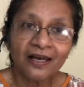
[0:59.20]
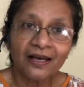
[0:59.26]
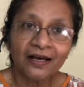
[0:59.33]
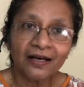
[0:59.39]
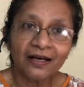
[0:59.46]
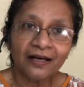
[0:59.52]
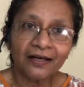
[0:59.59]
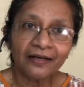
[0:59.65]

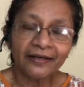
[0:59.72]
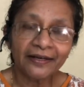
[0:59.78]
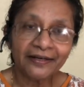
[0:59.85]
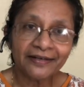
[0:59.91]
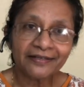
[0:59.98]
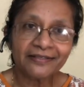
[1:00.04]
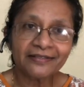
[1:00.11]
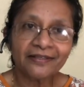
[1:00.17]
uh, it
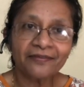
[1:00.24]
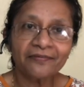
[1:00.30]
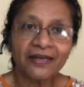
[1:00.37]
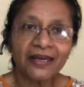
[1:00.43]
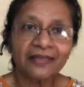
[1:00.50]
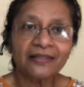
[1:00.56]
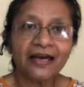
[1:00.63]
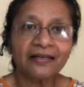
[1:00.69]
is the
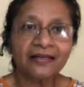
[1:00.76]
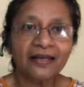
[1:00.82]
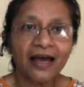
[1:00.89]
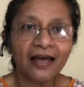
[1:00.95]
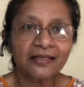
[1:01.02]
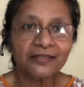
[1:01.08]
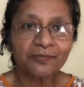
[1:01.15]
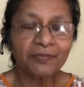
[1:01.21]
way that
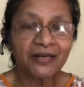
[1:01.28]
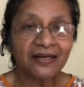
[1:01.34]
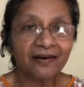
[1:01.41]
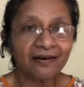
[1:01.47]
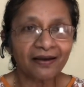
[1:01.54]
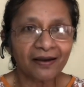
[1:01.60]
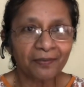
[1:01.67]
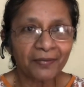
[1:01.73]
has been
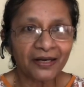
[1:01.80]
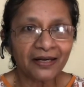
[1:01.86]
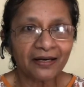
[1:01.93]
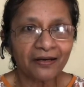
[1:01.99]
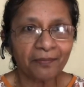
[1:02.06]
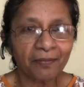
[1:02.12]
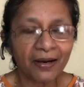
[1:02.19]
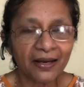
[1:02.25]

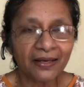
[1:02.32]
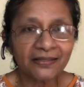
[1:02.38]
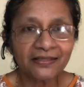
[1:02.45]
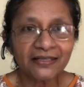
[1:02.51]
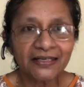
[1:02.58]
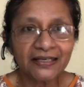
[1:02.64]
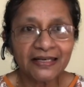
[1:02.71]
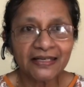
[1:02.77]
recommended by
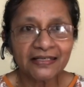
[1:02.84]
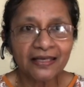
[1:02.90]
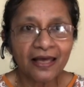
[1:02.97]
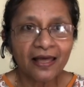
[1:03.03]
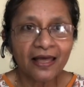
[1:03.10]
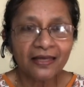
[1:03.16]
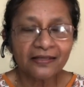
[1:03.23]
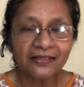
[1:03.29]
CDC,
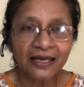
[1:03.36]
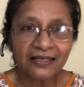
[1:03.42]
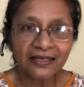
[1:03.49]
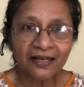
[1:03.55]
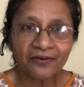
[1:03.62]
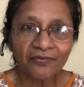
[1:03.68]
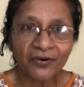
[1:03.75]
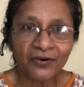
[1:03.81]
Center for